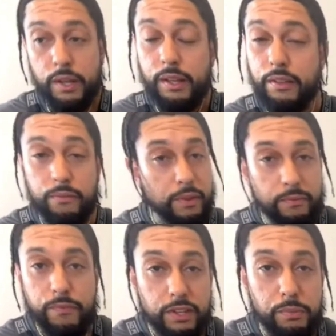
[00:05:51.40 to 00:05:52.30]

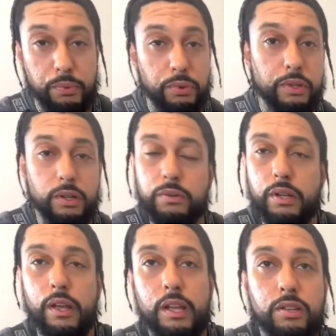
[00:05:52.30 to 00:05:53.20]
invisible.
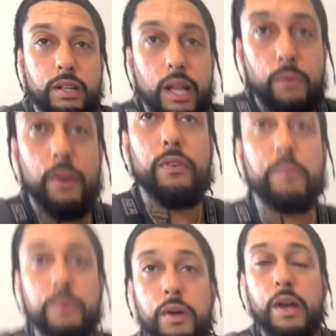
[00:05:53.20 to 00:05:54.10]
He took that away from
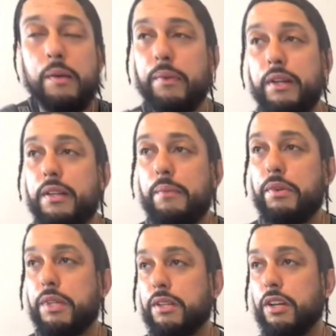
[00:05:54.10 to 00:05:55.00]
you. But anytime
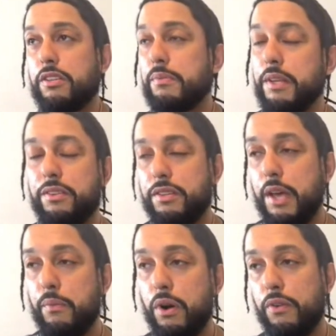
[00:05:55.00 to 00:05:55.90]
you did touch him, he just
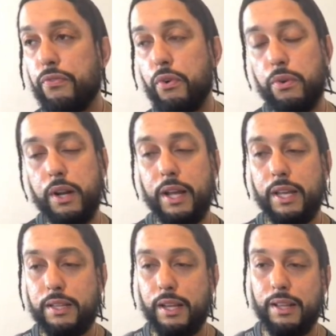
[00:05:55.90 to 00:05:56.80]
kept walking forward, and I
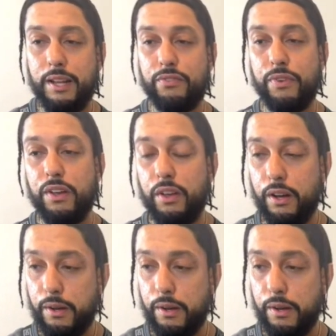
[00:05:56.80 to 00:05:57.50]
get that. That is very